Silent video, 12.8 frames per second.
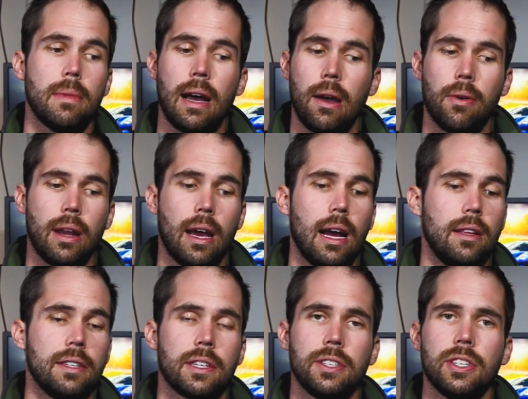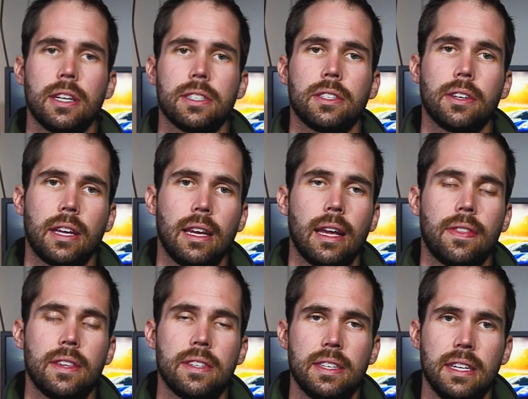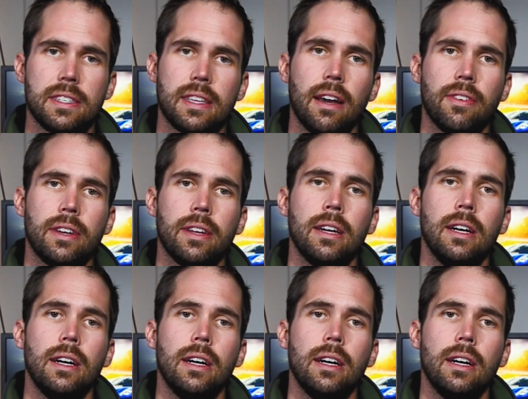I would highly suggest looking at the Z7